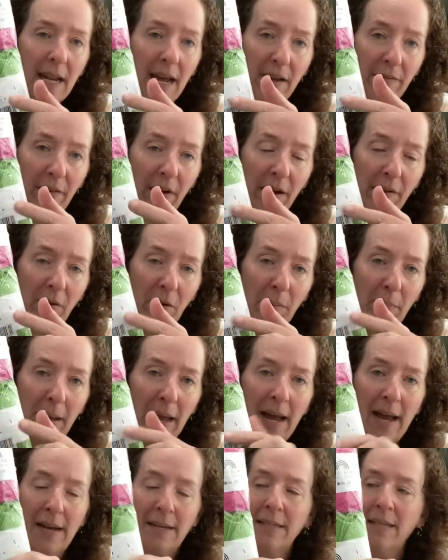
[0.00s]
have other
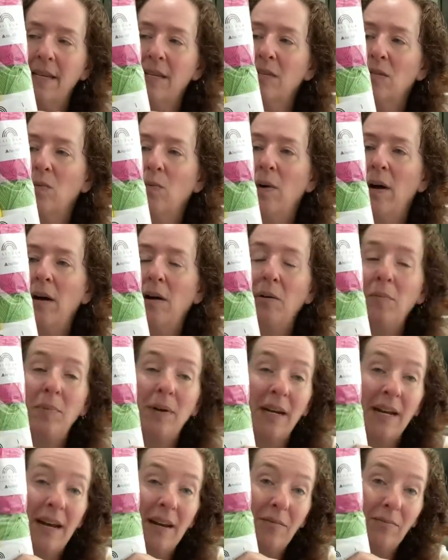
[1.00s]
packs as well,
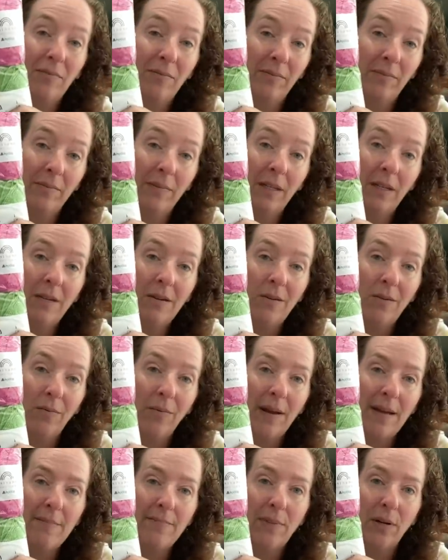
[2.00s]
but I, you know,
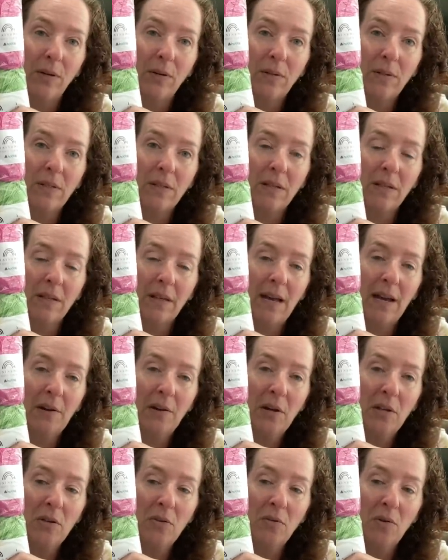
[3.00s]
rainbows, how
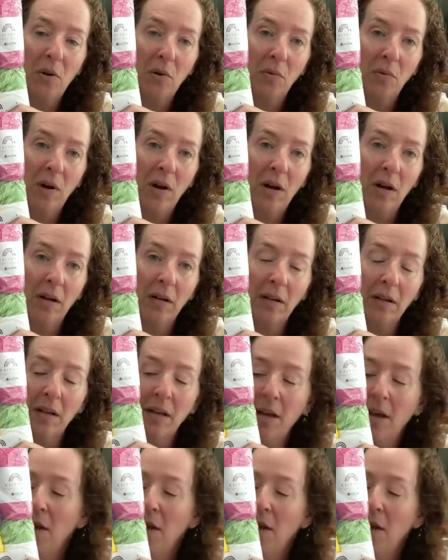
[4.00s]
can you go wrong?